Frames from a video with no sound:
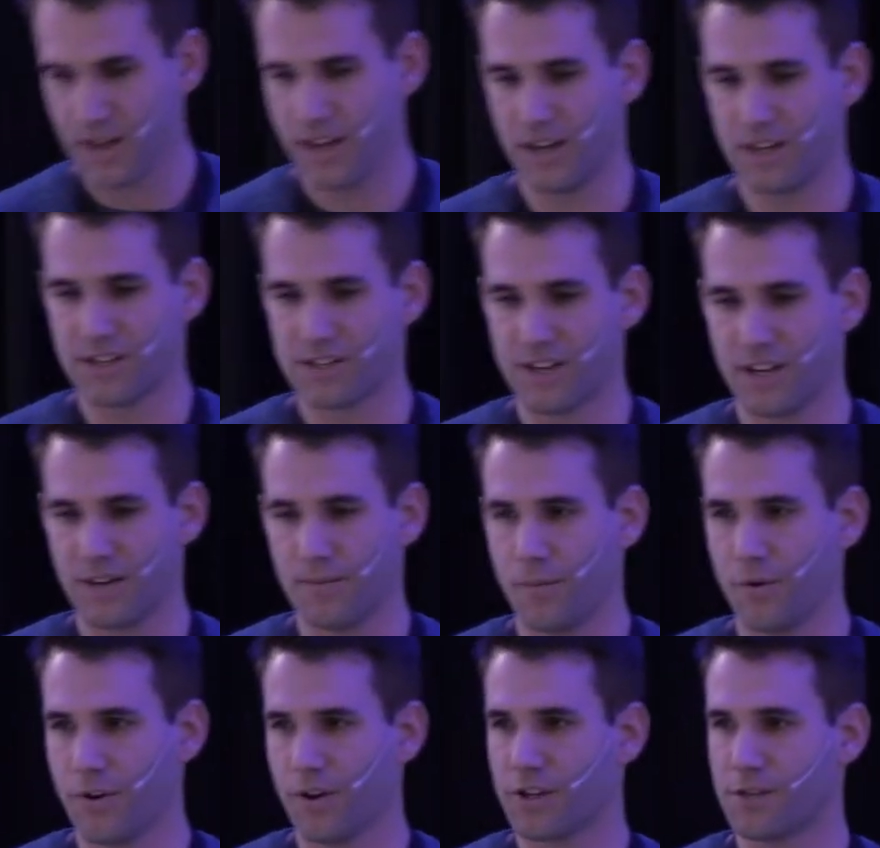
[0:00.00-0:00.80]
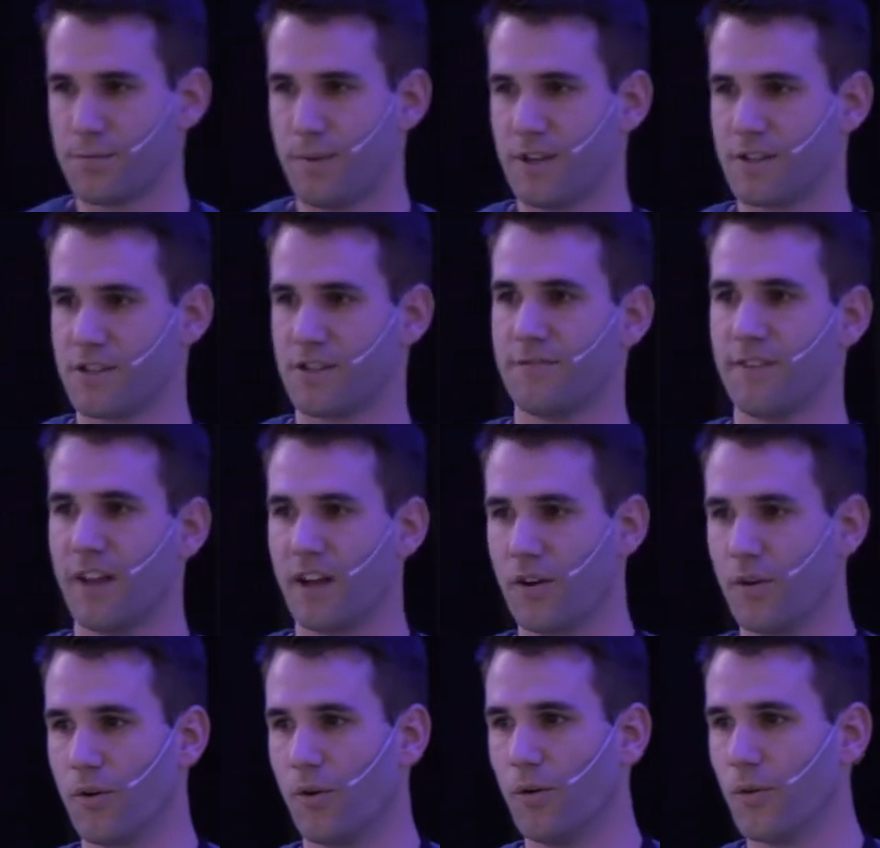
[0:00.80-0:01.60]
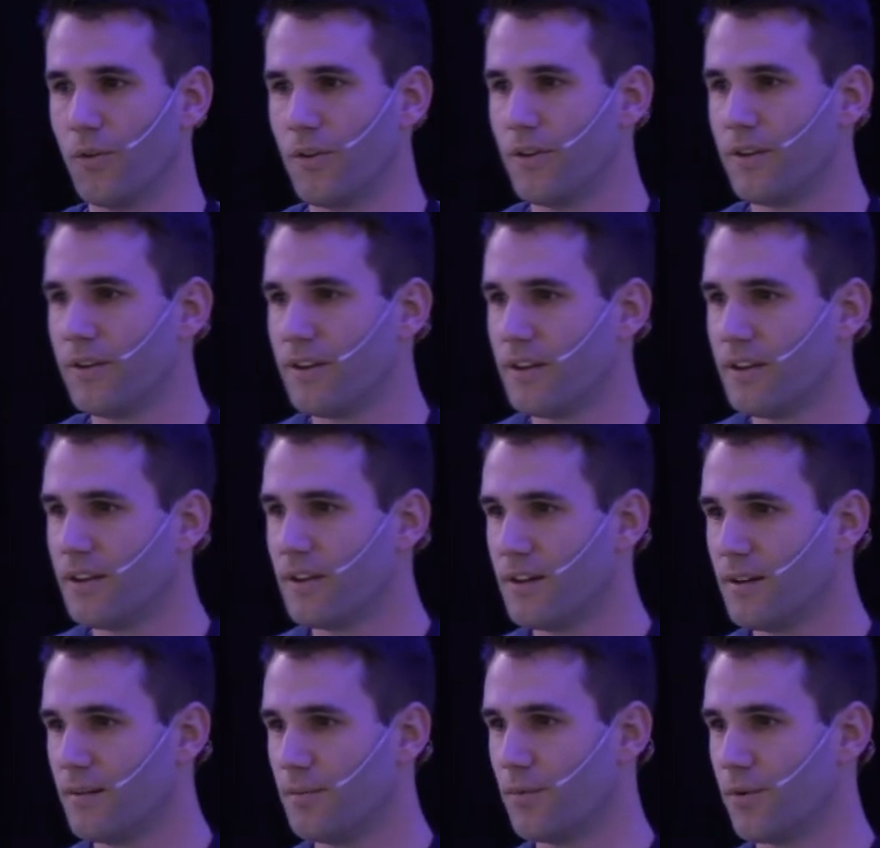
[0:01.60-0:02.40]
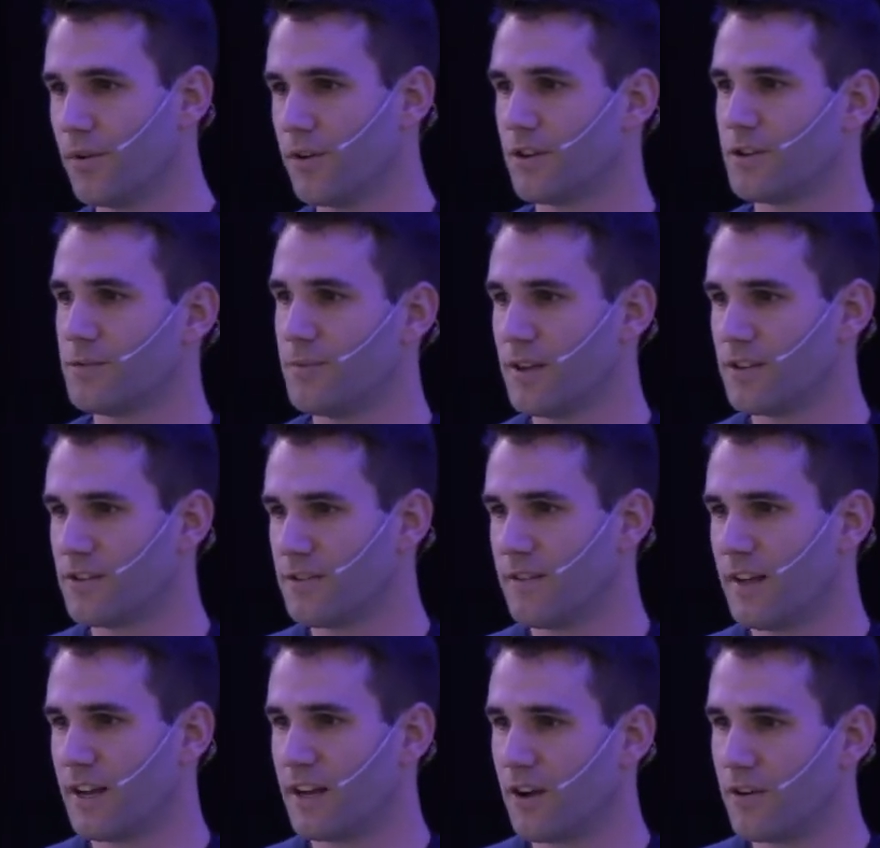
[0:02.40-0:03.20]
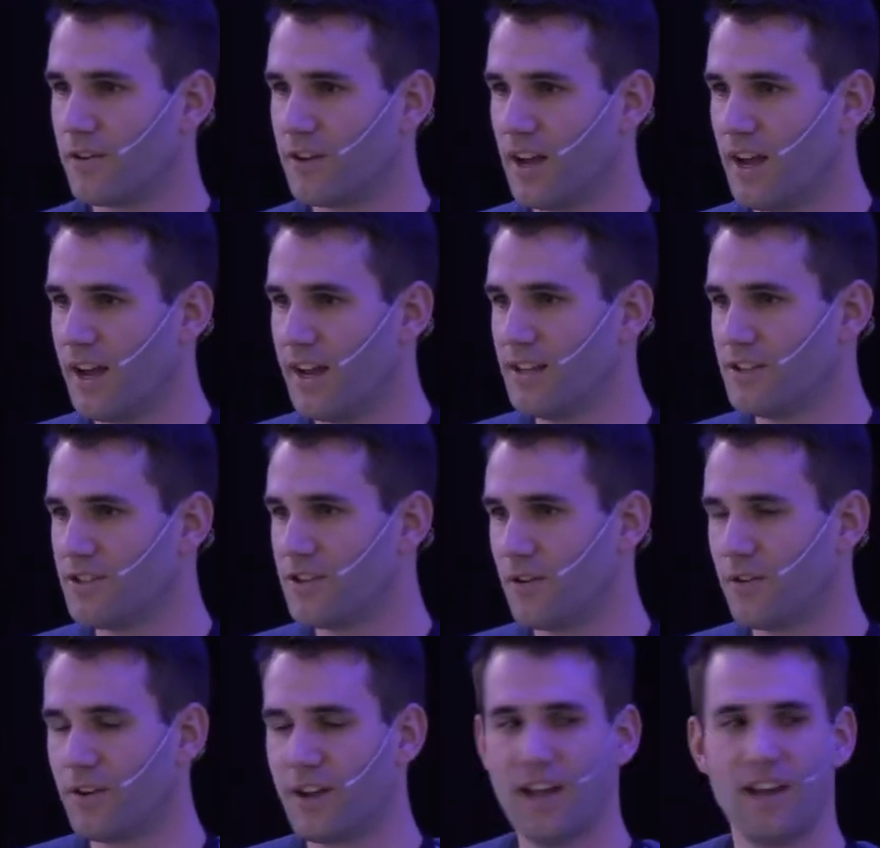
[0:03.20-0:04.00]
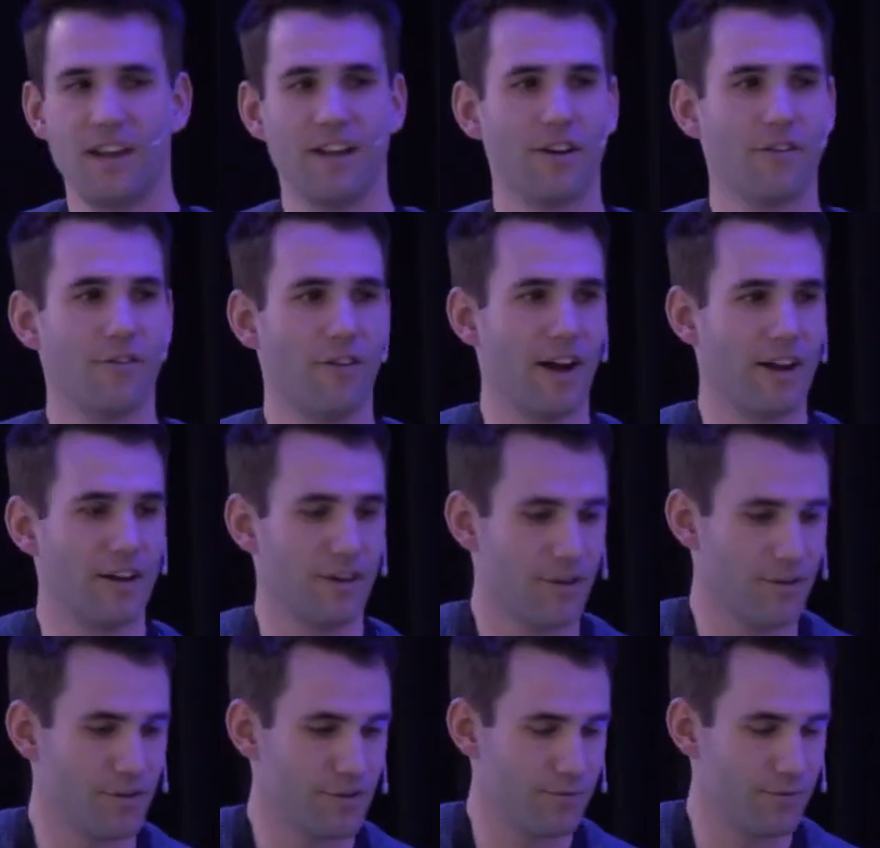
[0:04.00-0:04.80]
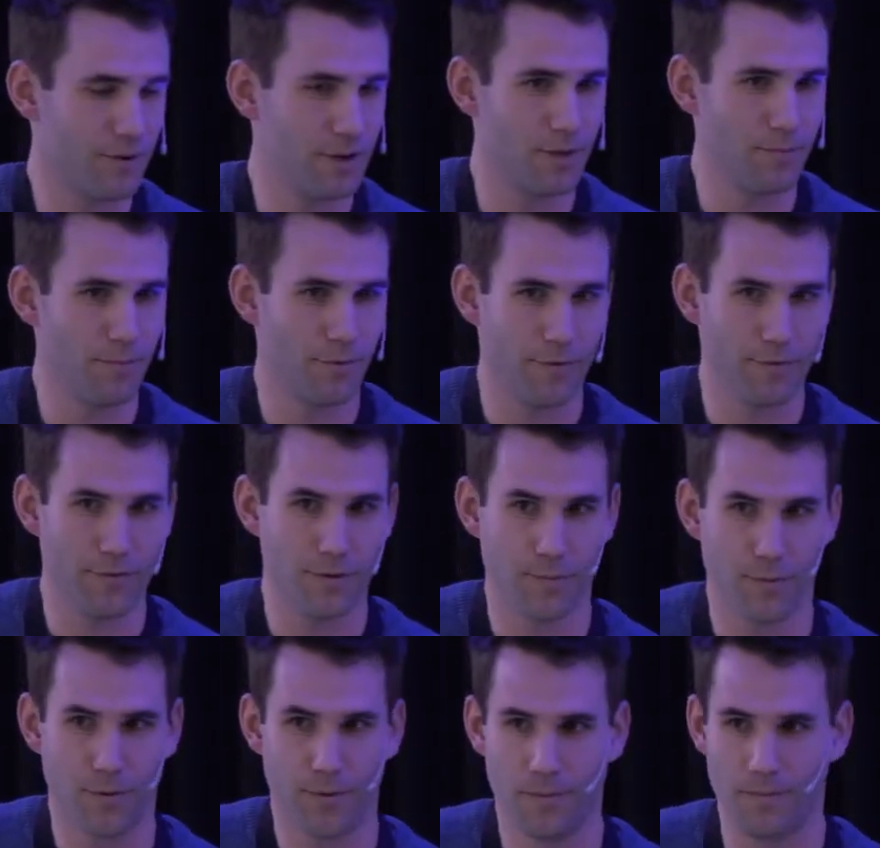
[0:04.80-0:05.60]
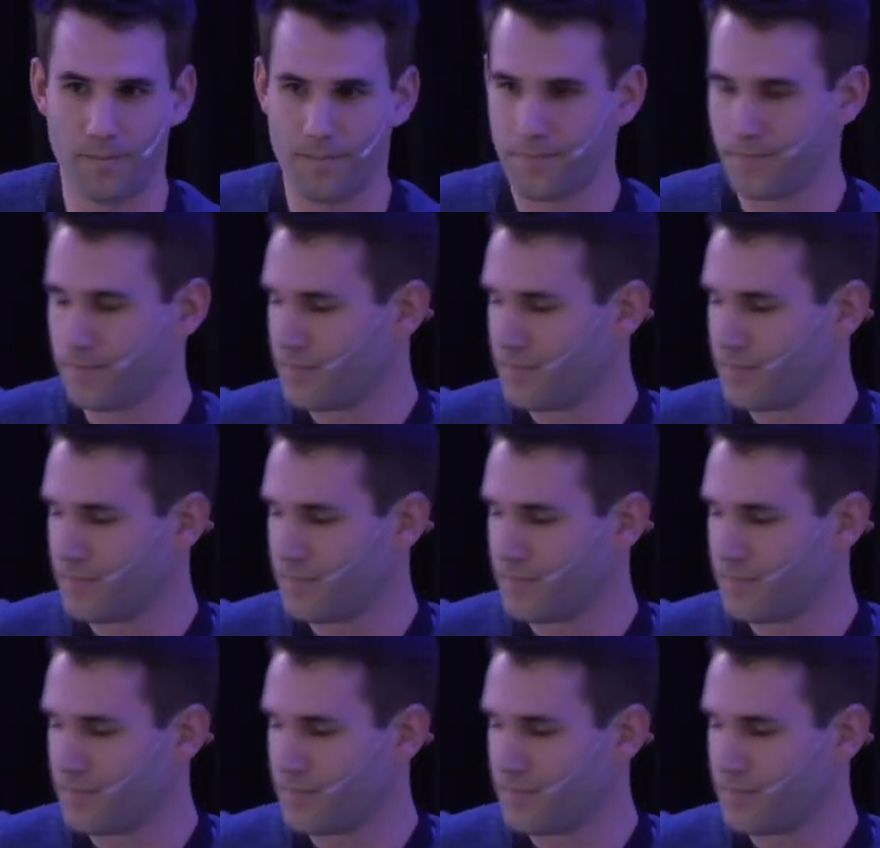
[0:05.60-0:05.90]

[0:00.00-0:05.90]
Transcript: is uh, more expensive than gold, more expensive than cocaine. So killing a rhino is really profitable.